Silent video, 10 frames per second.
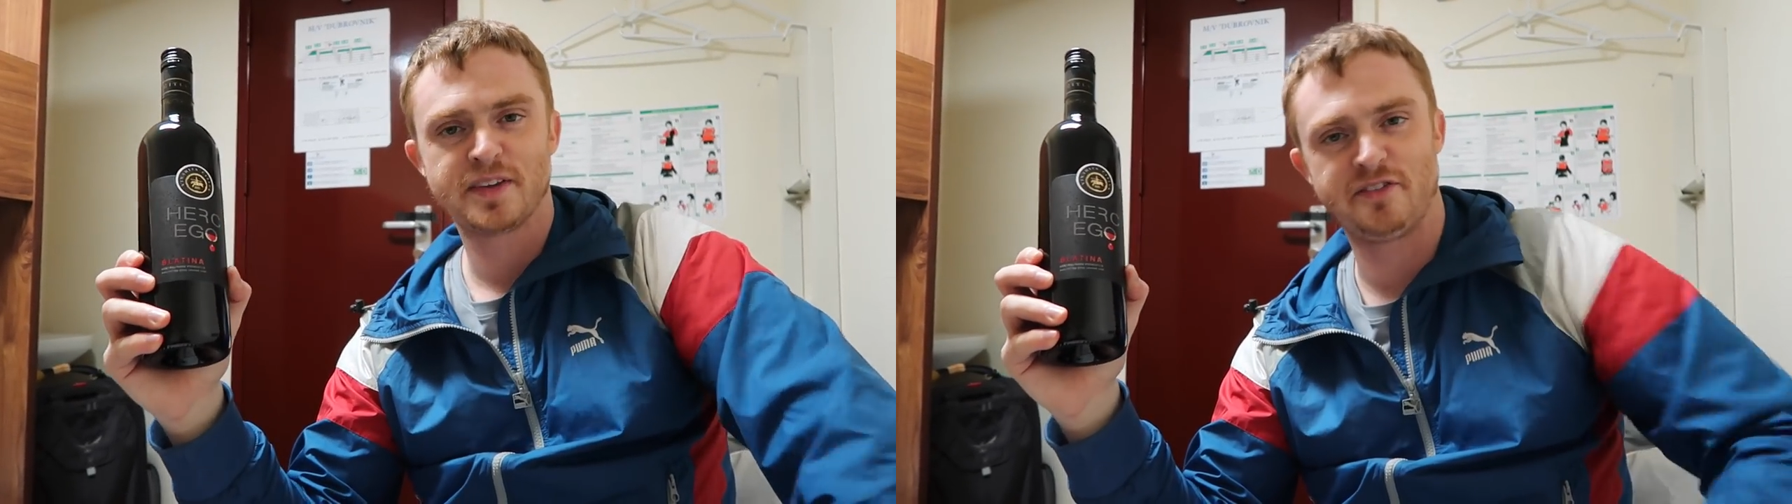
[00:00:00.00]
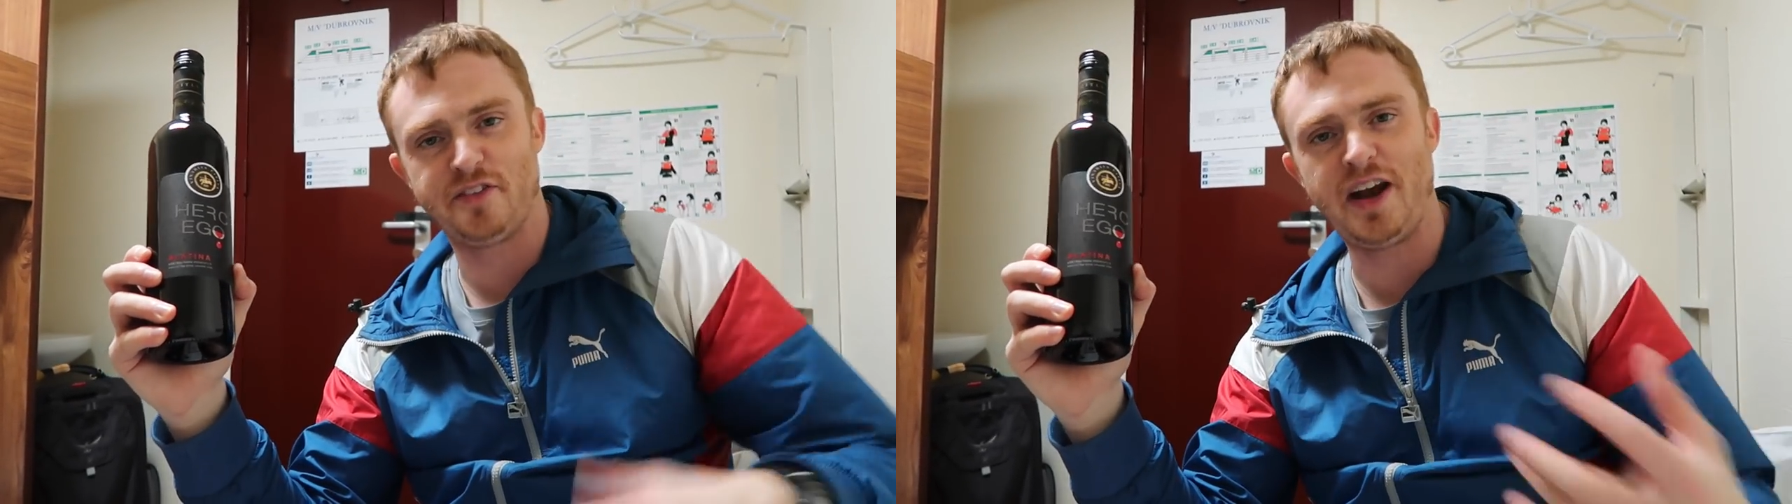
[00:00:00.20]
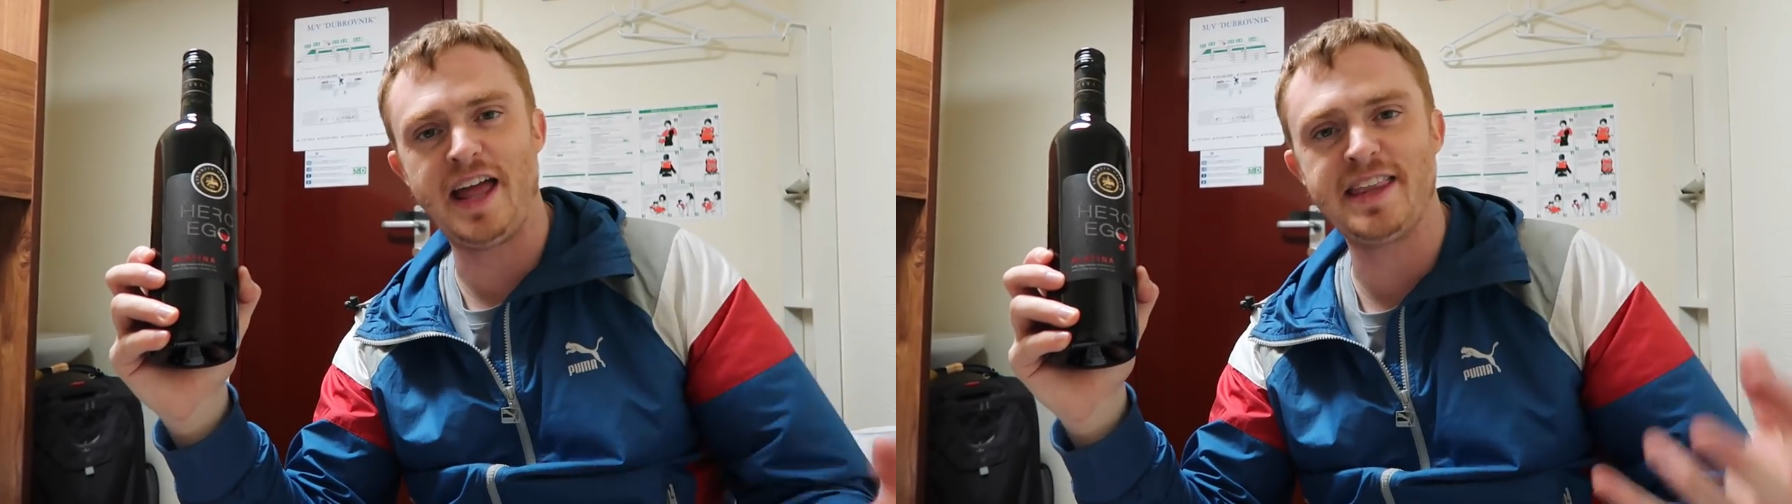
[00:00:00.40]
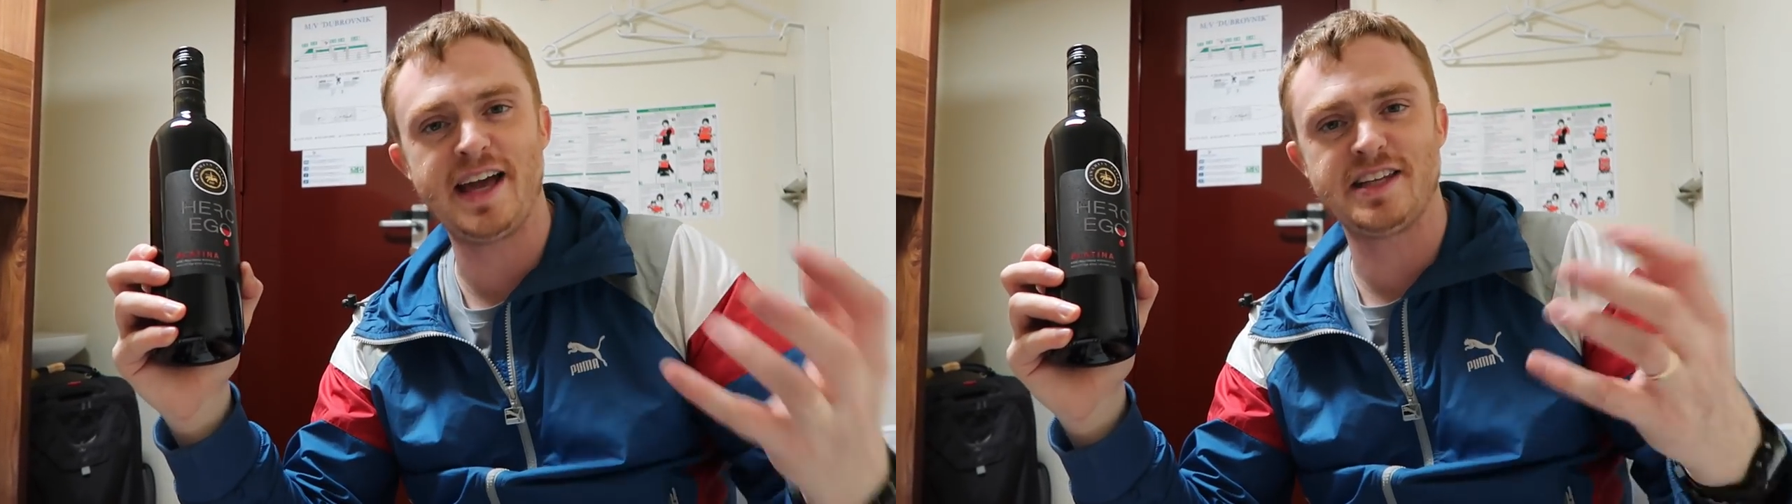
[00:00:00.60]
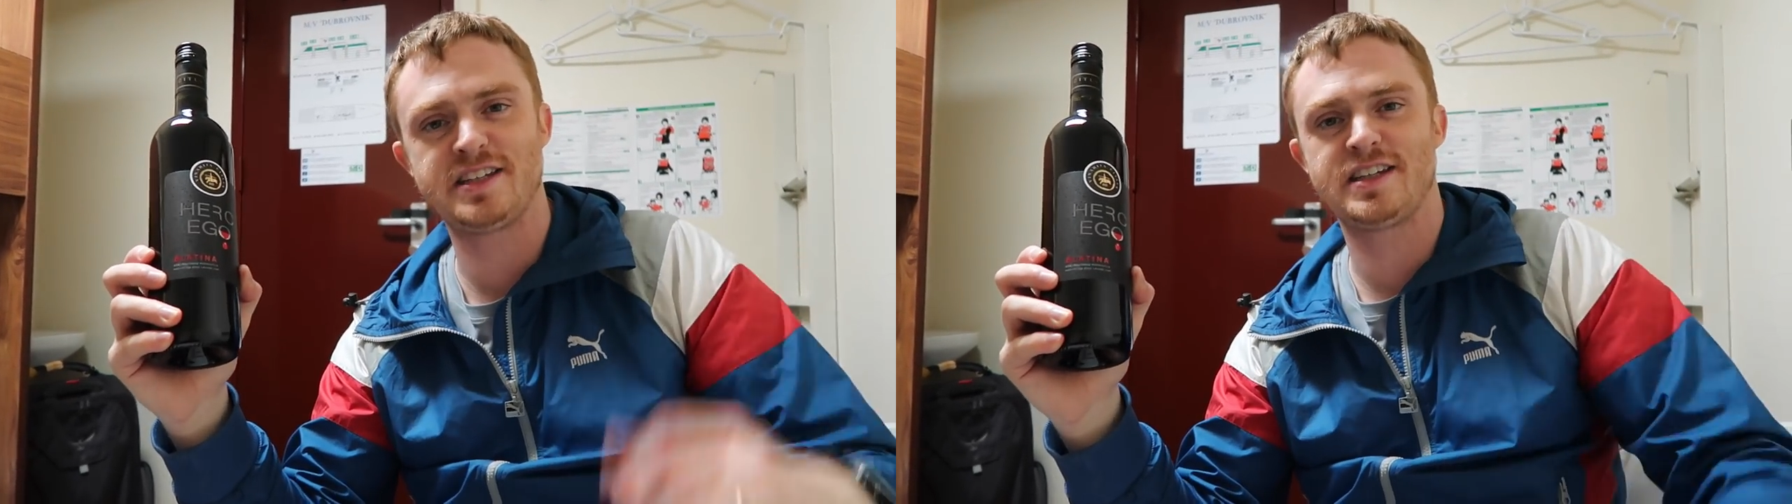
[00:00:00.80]
when Blavet you
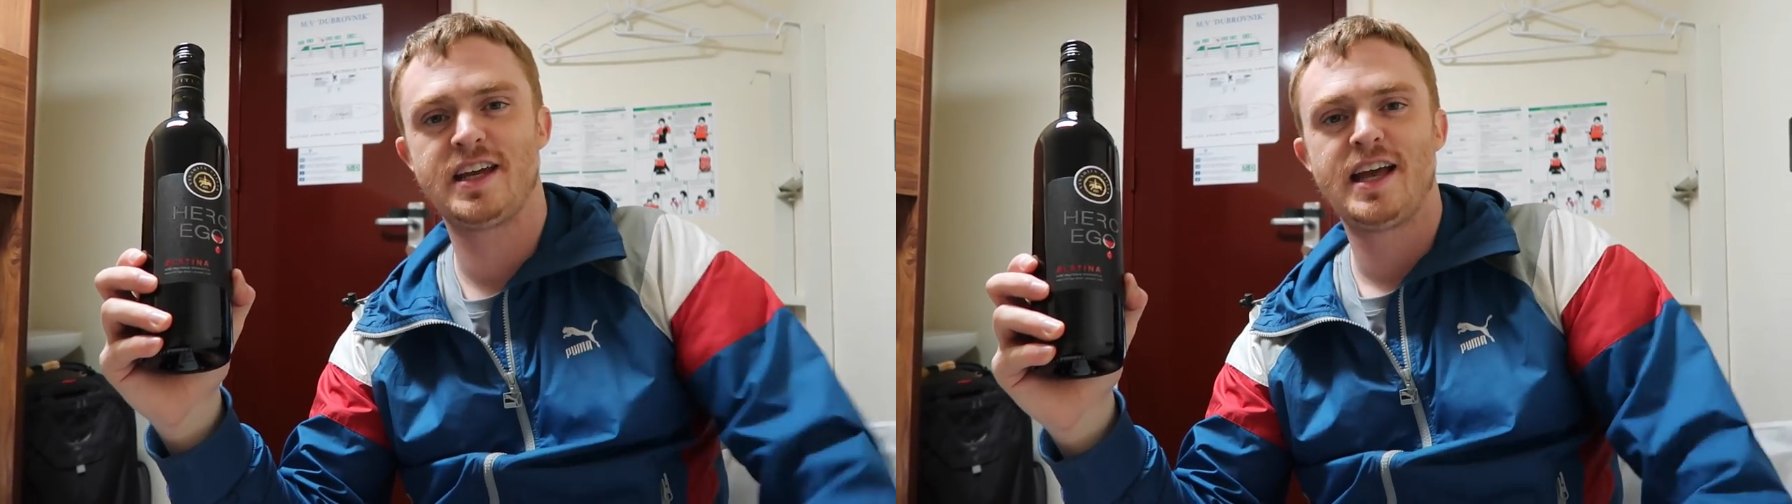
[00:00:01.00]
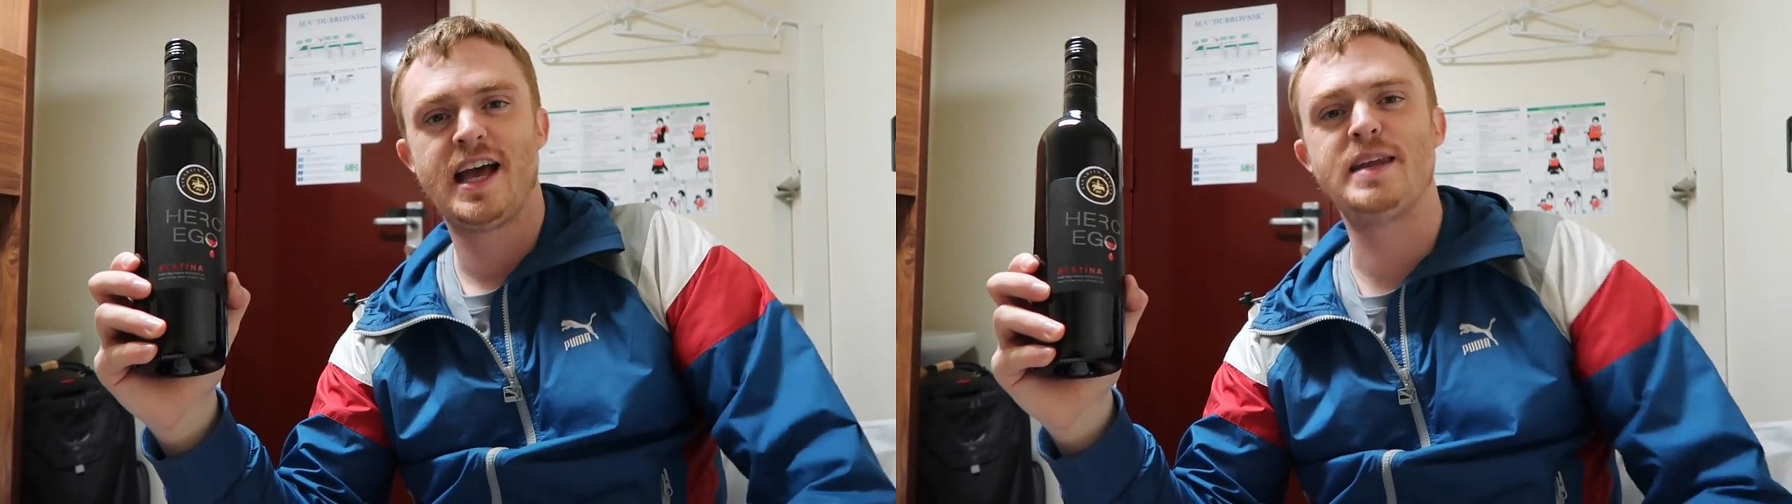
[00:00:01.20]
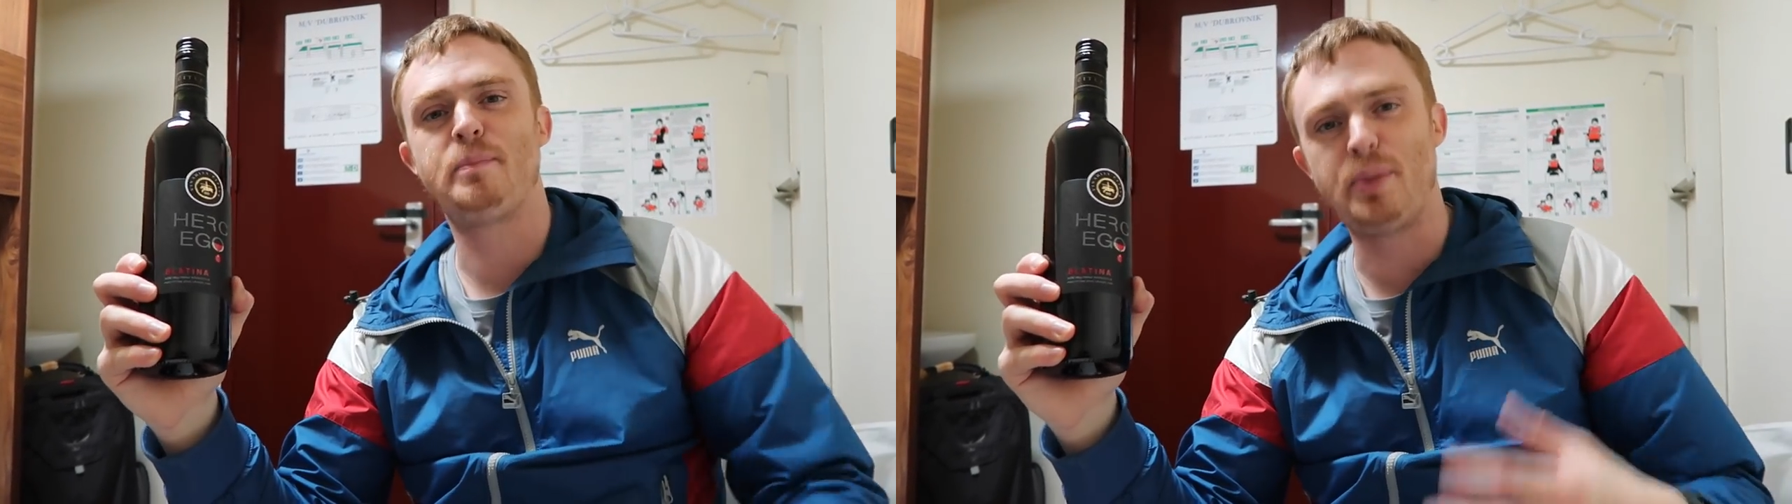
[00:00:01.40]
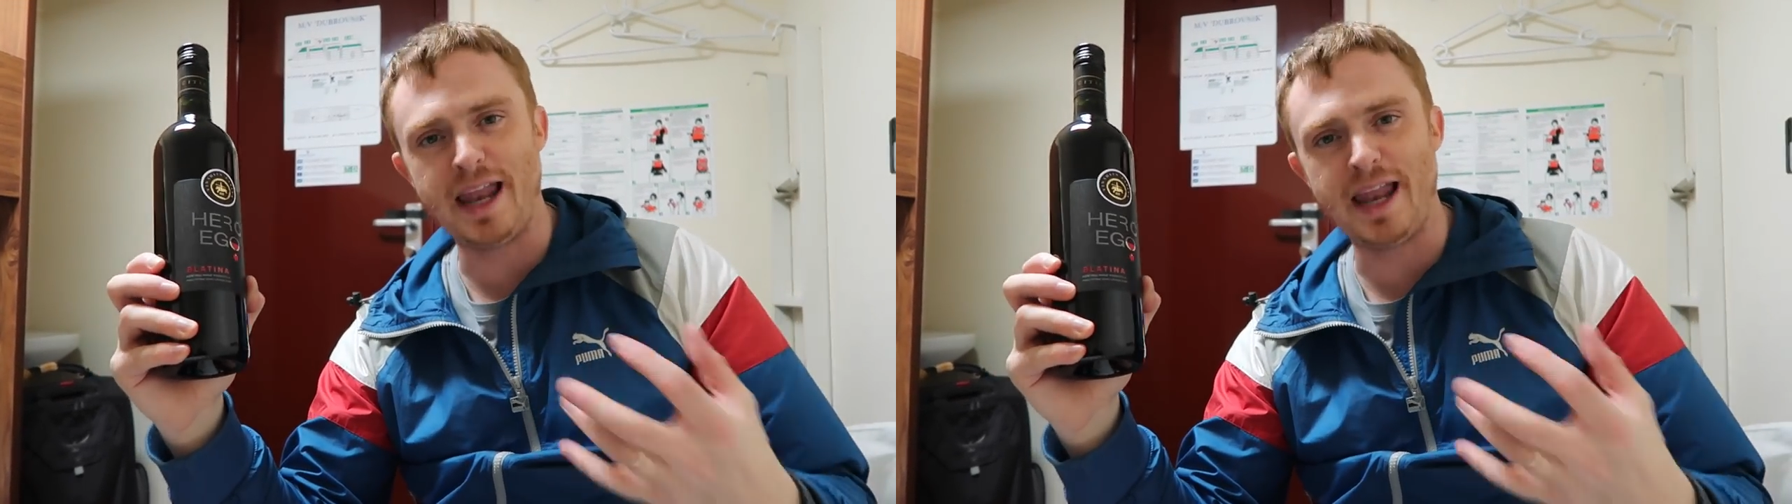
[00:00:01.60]
were trying to decide,